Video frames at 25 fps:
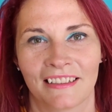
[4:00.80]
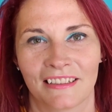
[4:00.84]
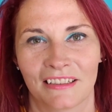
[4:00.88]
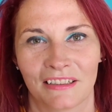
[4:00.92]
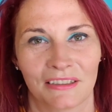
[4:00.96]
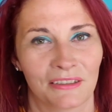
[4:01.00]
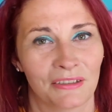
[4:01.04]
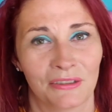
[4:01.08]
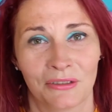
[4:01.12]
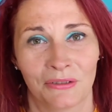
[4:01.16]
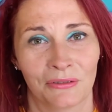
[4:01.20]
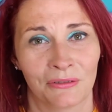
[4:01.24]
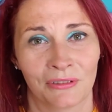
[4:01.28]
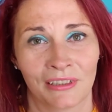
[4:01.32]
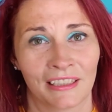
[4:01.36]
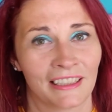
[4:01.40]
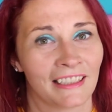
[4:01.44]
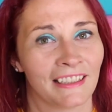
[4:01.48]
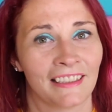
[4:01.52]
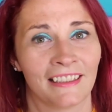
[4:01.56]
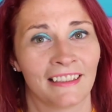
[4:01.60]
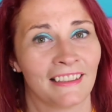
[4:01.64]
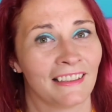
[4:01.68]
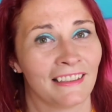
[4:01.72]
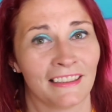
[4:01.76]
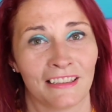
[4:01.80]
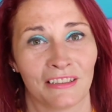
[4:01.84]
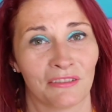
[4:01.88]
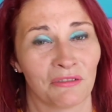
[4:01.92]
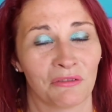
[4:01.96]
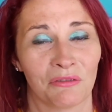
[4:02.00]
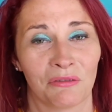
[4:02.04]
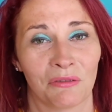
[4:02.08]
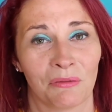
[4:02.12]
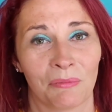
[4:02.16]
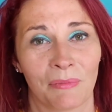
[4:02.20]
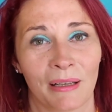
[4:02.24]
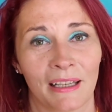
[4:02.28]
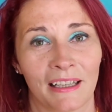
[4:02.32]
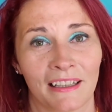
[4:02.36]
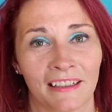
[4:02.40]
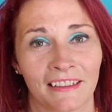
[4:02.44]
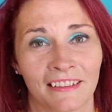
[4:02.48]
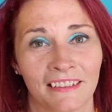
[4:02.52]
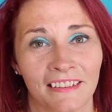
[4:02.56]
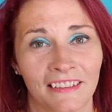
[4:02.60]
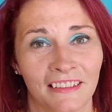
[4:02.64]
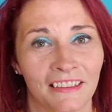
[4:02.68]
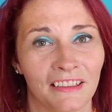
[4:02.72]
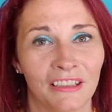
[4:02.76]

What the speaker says: as it surely is with a man,